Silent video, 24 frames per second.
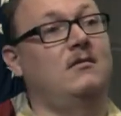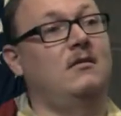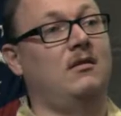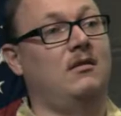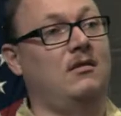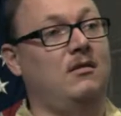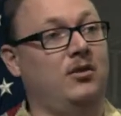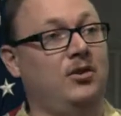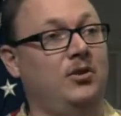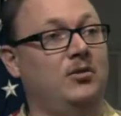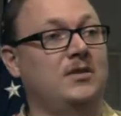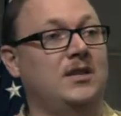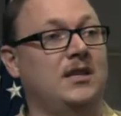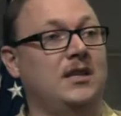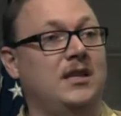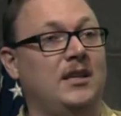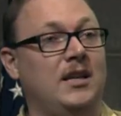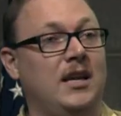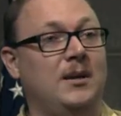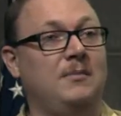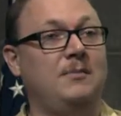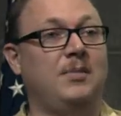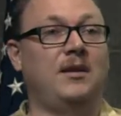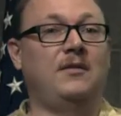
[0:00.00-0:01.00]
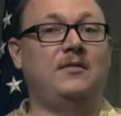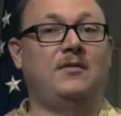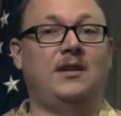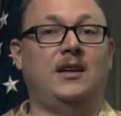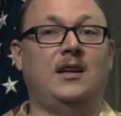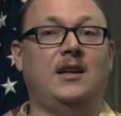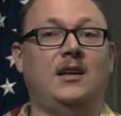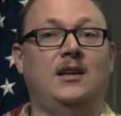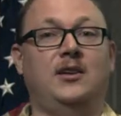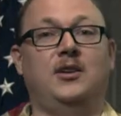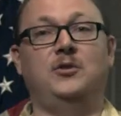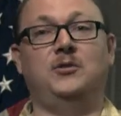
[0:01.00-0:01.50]
using
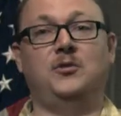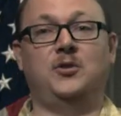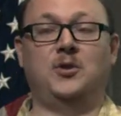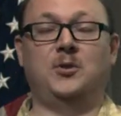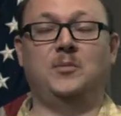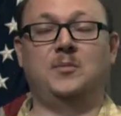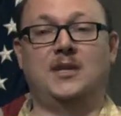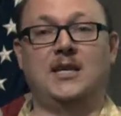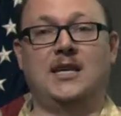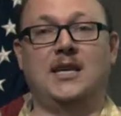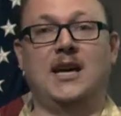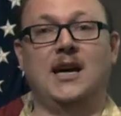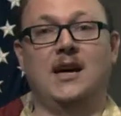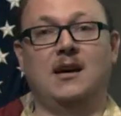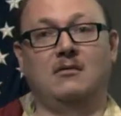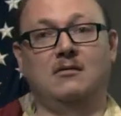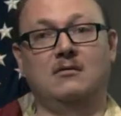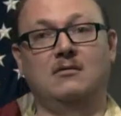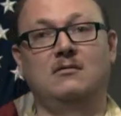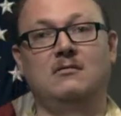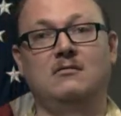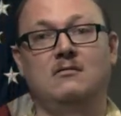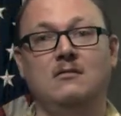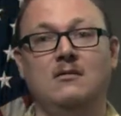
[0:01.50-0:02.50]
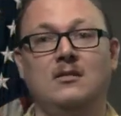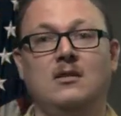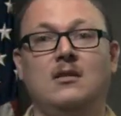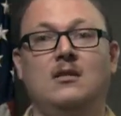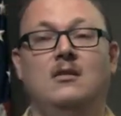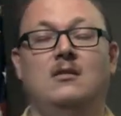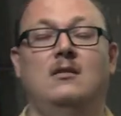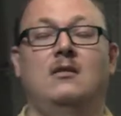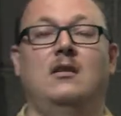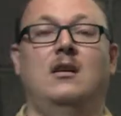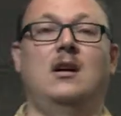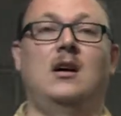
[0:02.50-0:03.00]
MPV and YouTube DL
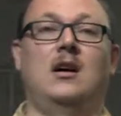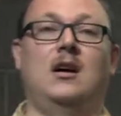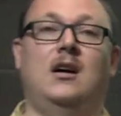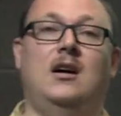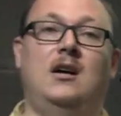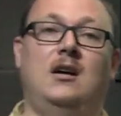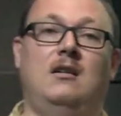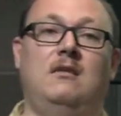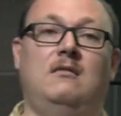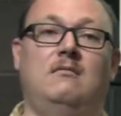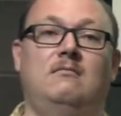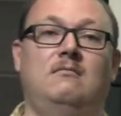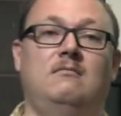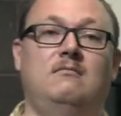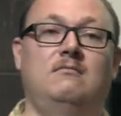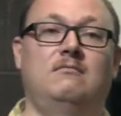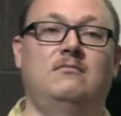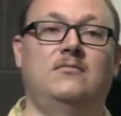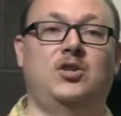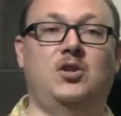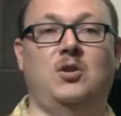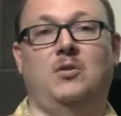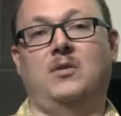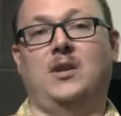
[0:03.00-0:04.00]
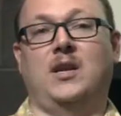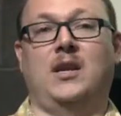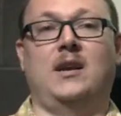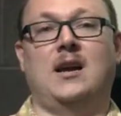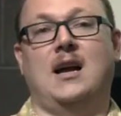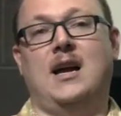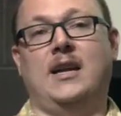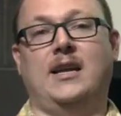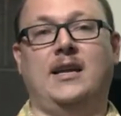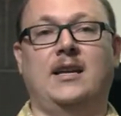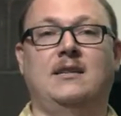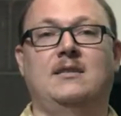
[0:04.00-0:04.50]
uh, so that
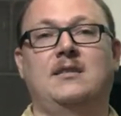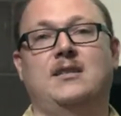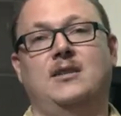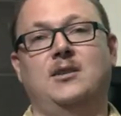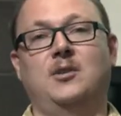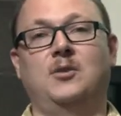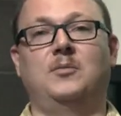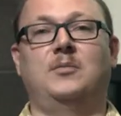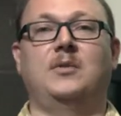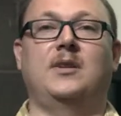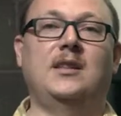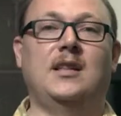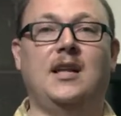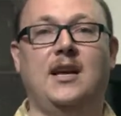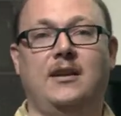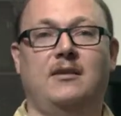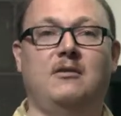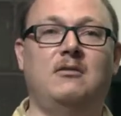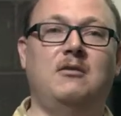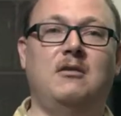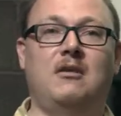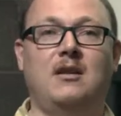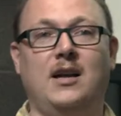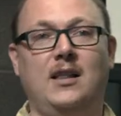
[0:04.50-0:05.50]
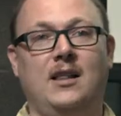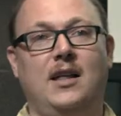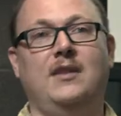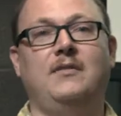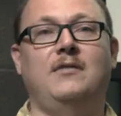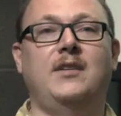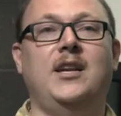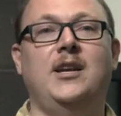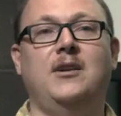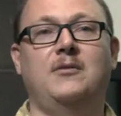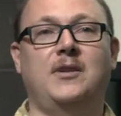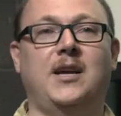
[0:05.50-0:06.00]
I can still be like, oh, I like
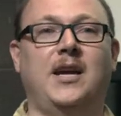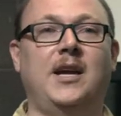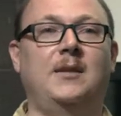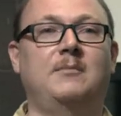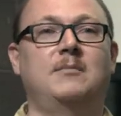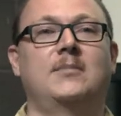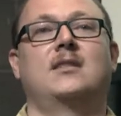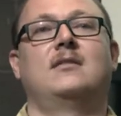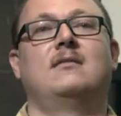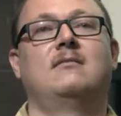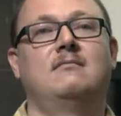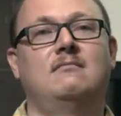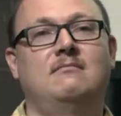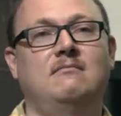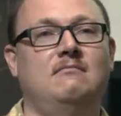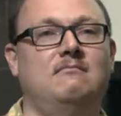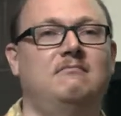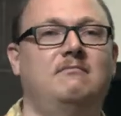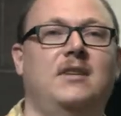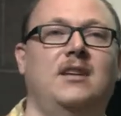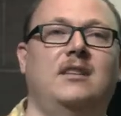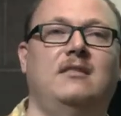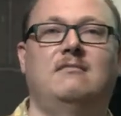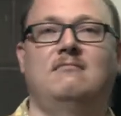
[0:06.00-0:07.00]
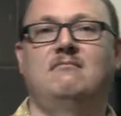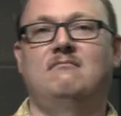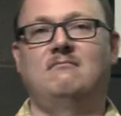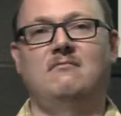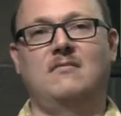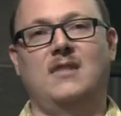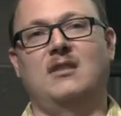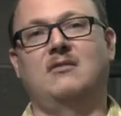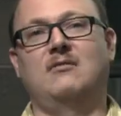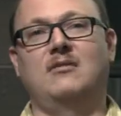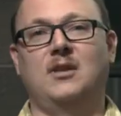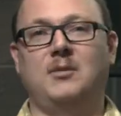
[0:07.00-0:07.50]
video games, but
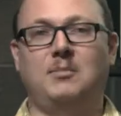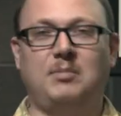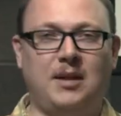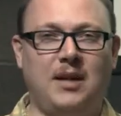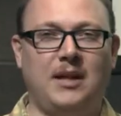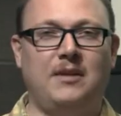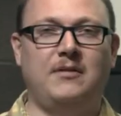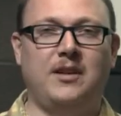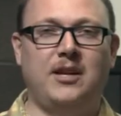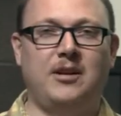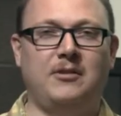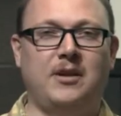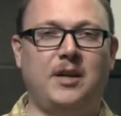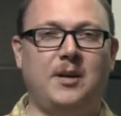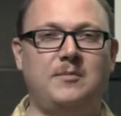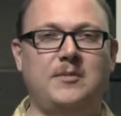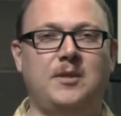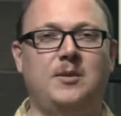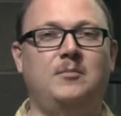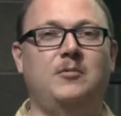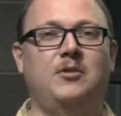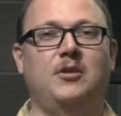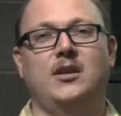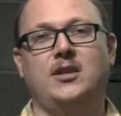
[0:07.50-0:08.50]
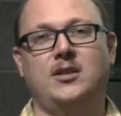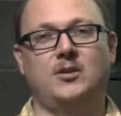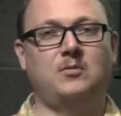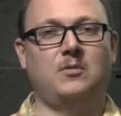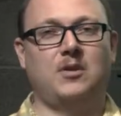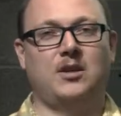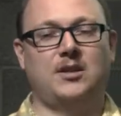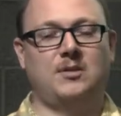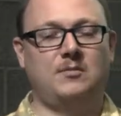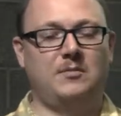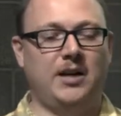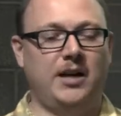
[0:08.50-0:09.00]
I don't really play video games anymore. I just
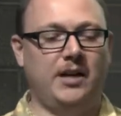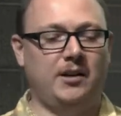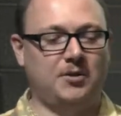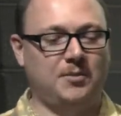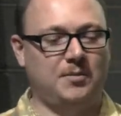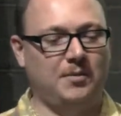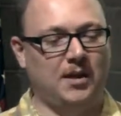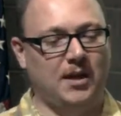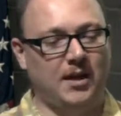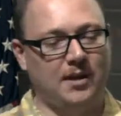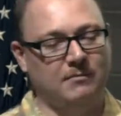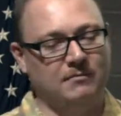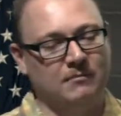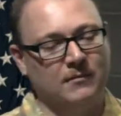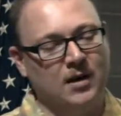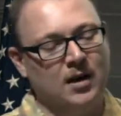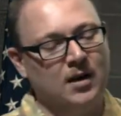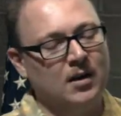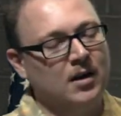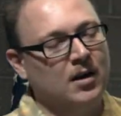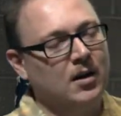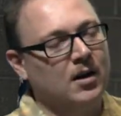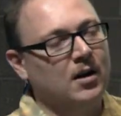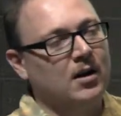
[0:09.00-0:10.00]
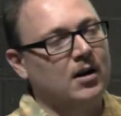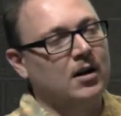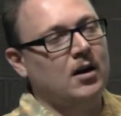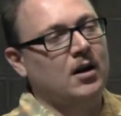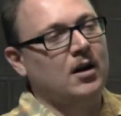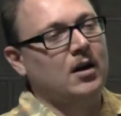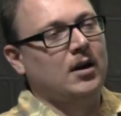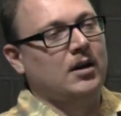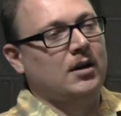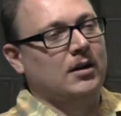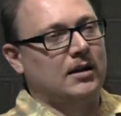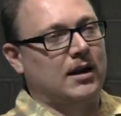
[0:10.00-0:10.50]
watch somebody else play.
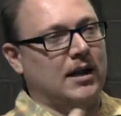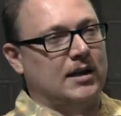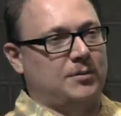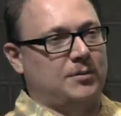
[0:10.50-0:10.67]
That's